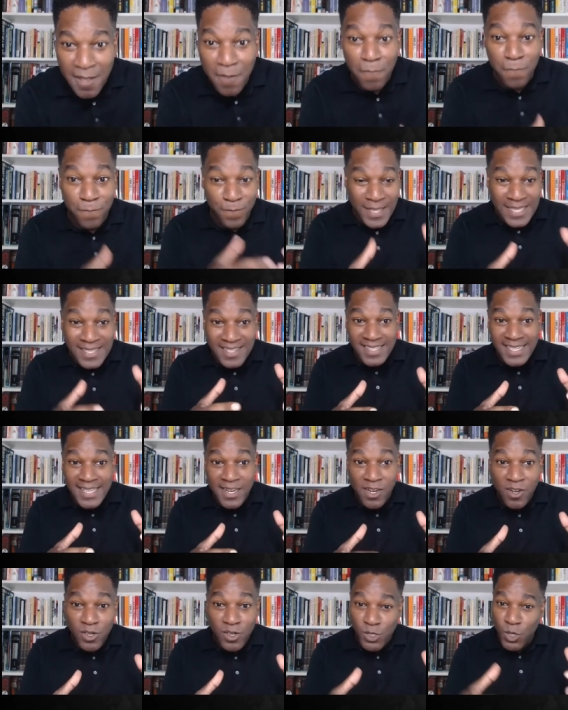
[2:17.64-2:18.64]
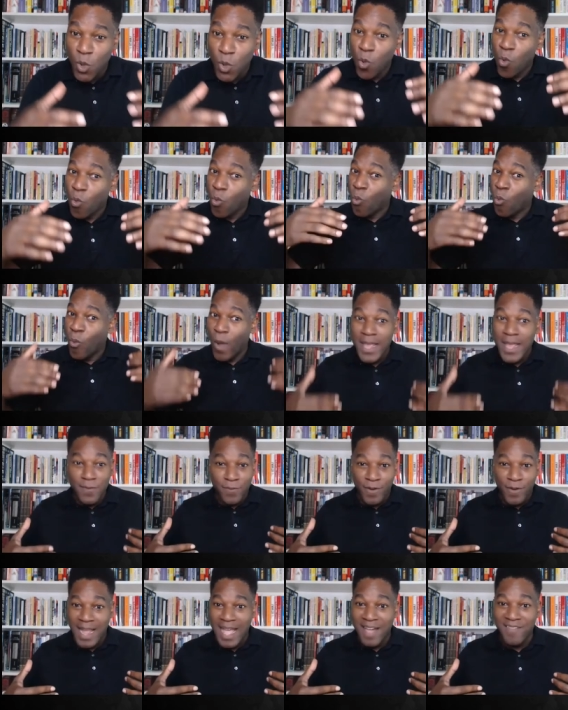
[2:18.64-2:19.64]
Fence sitters wait
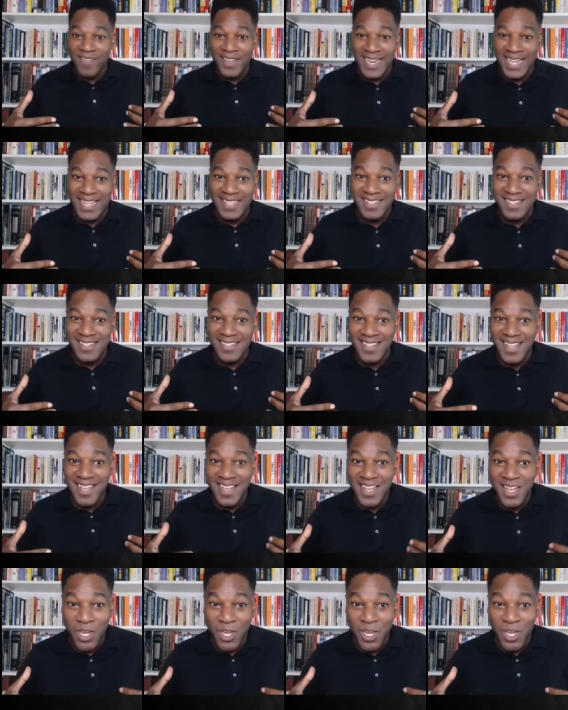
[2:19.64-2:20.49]
for evidence